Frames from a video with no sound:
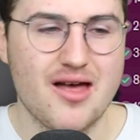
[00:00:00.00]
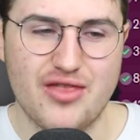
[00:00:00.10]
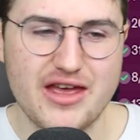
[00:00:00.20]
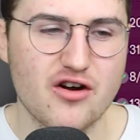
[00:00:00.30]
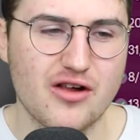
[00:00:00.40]

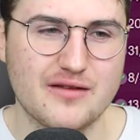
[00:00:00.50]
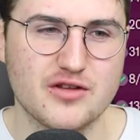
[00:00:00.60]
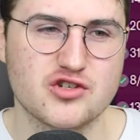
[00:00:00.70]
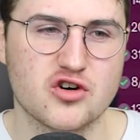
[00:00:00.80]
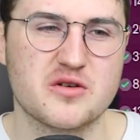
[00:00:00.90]
They're all out the
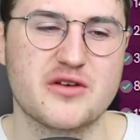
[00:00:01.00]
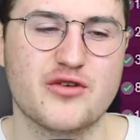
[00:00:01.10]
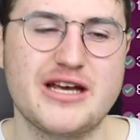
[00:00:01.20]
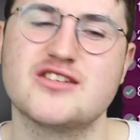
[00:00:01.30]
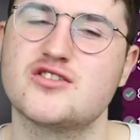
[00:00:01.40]
door. We've
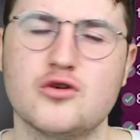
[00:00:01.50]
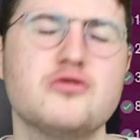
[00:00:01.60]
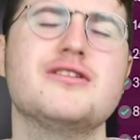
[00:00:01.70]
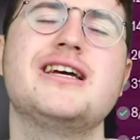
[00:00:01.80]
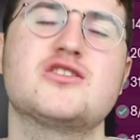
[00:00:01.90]
raised
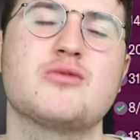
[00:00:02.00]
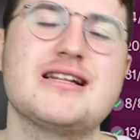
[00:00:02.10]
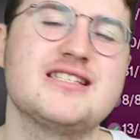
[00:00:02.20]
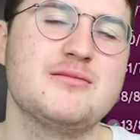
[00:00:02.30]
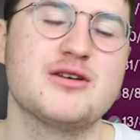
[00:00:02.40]
only
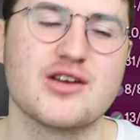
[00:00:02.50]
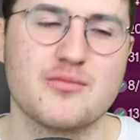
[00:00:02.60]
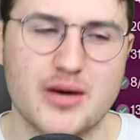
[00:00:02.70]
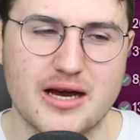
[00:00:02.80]
£20 million,